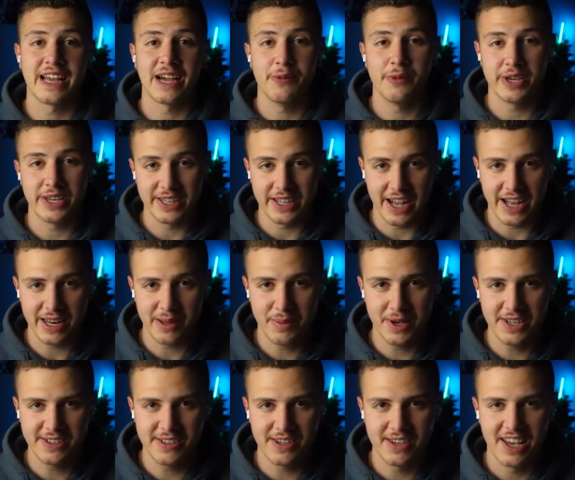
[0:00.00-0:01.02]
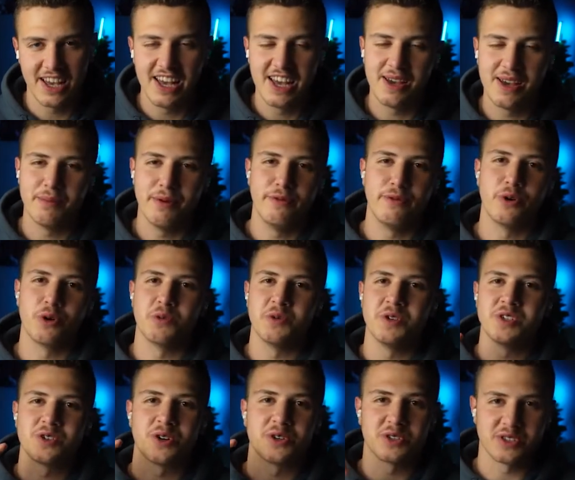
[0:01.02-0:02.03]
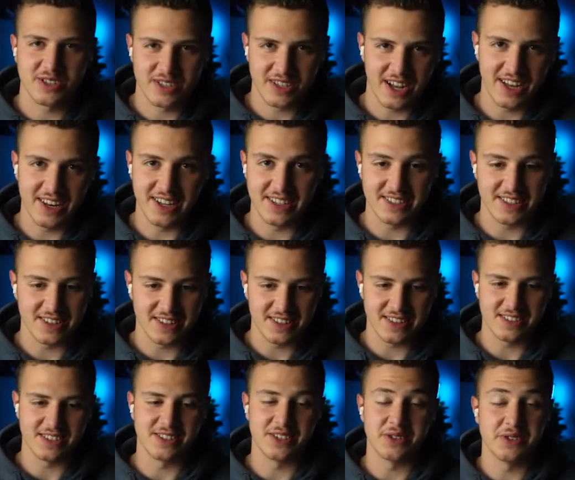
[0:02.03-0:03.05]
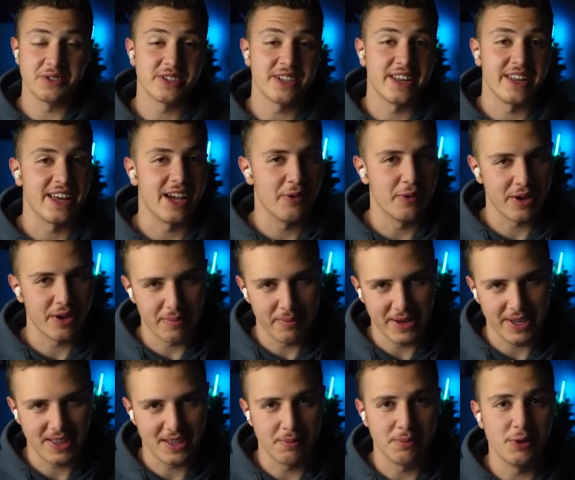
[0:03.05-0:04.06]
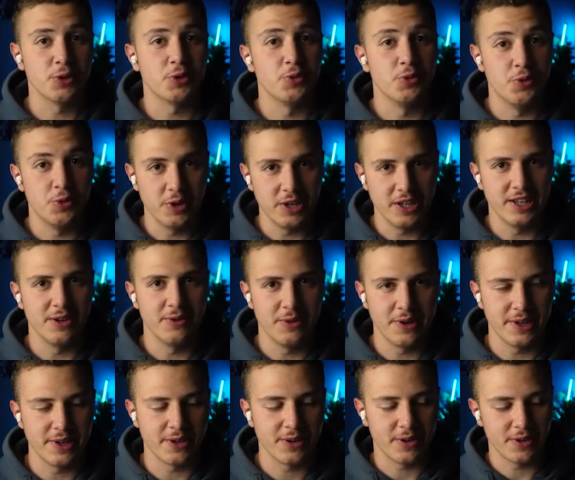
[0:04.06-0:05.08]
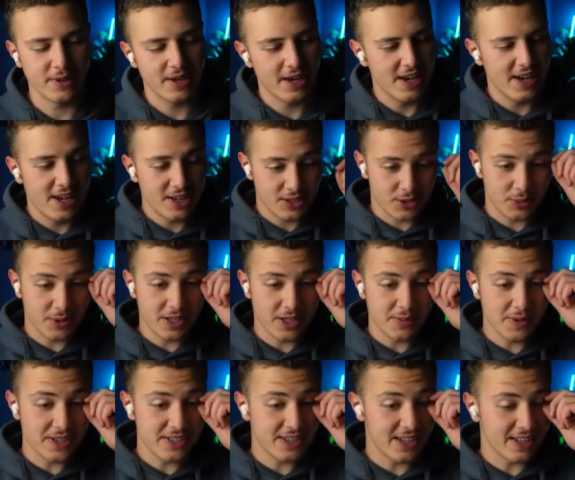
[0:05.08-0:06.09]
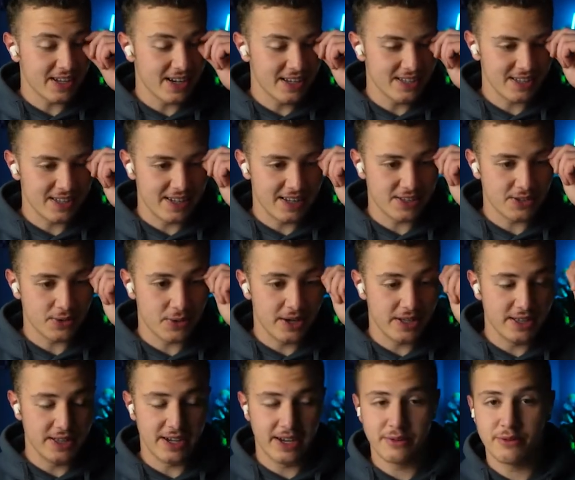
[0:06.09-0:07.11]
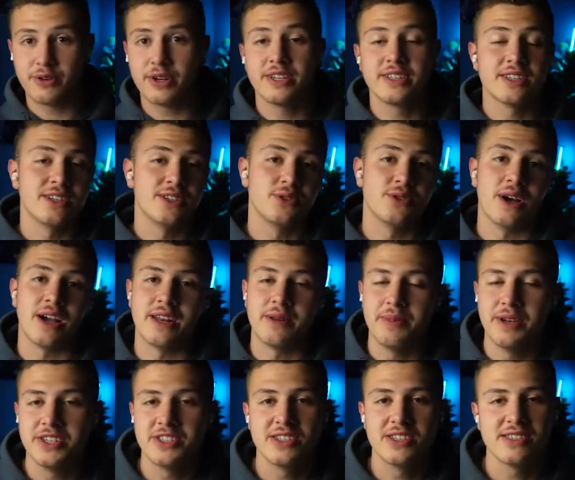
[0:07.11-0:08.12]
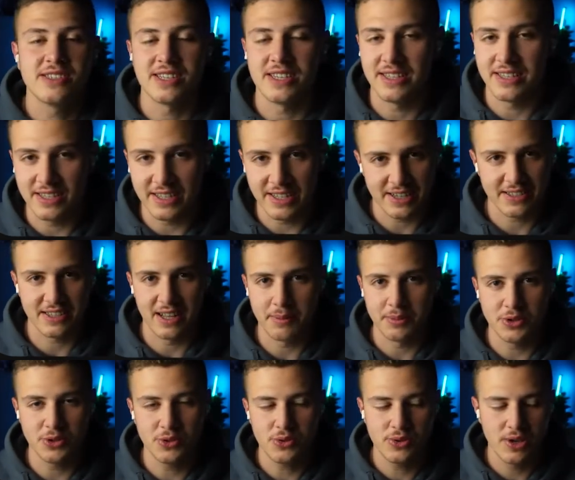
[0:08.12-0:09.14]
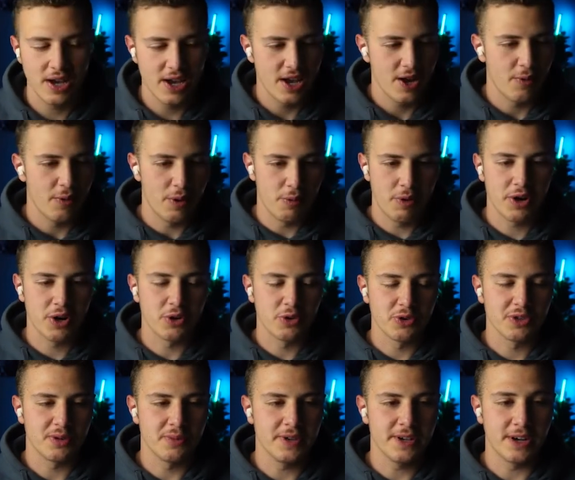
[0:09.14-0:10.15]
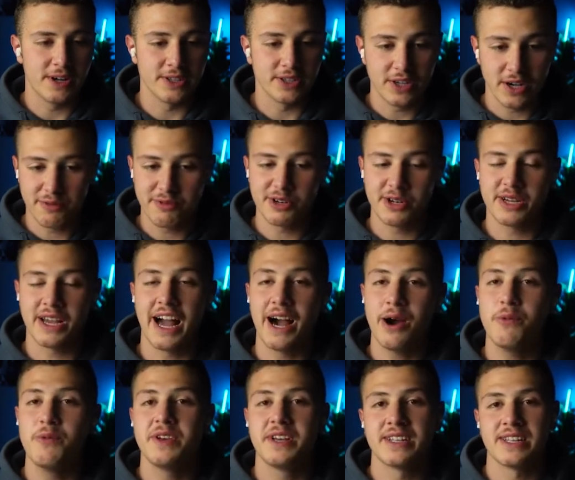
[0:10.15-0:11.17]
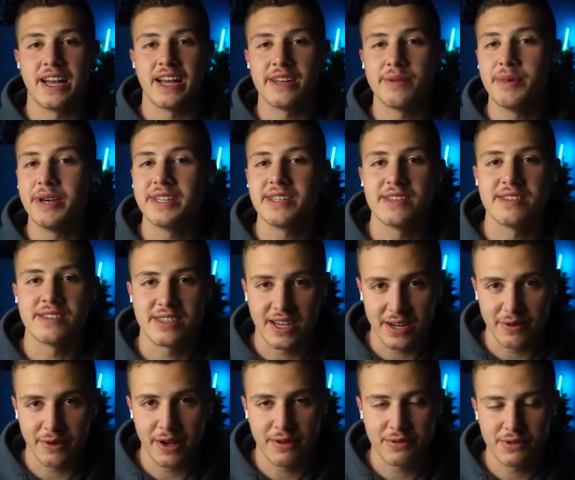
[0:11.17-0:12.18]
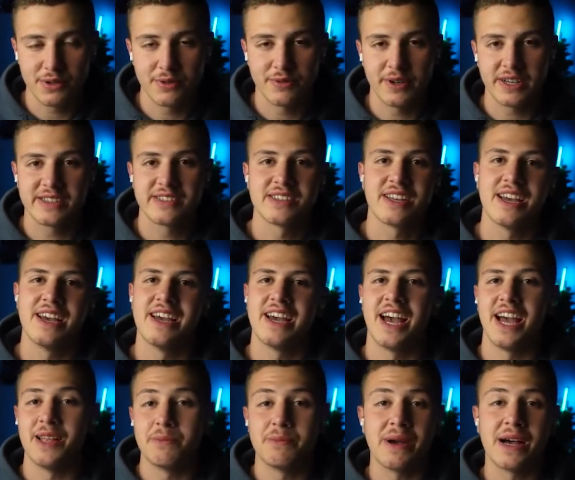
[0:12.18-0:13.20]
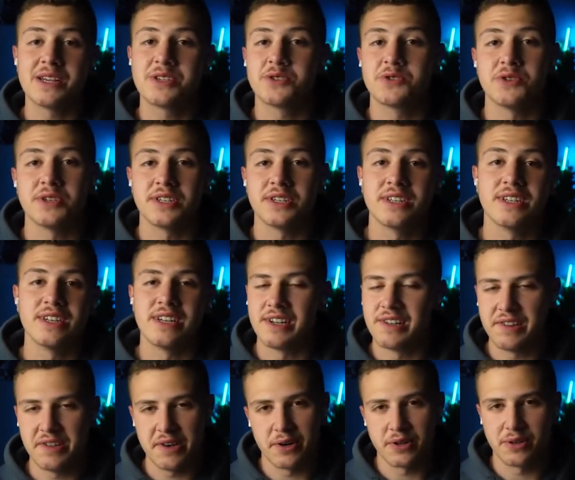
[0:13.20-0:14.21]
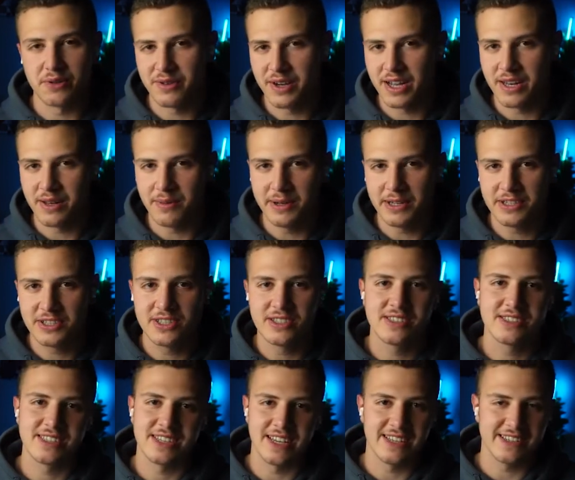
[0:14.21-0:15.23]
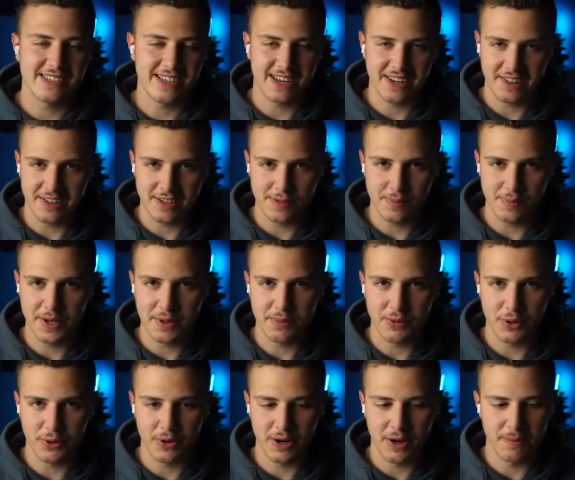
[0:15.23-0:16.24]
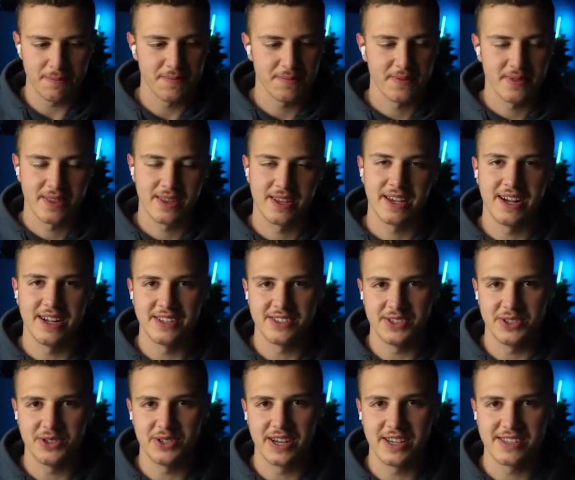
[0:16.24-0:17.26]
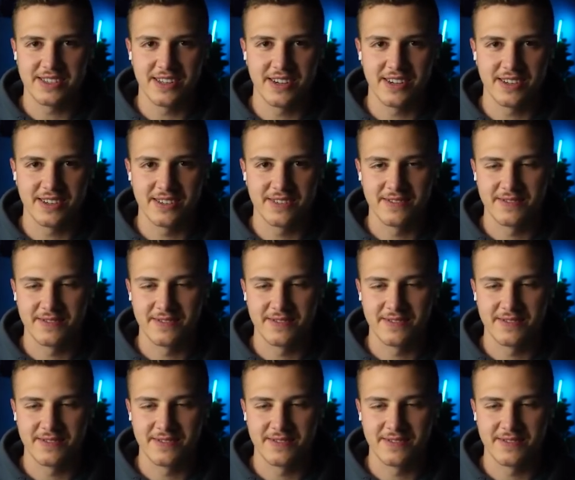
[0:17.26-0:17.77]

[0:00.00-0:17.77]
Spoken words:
how we can animate before we start stylizing things and understanding how we can make them look really, really good. So with this being said, guys, let's go ahead and dive right into animations in the next episode, where we're going to be uncovering how we can animate inside of After Effects and mastering the art of animations inside of this big program. I'll see you guys there.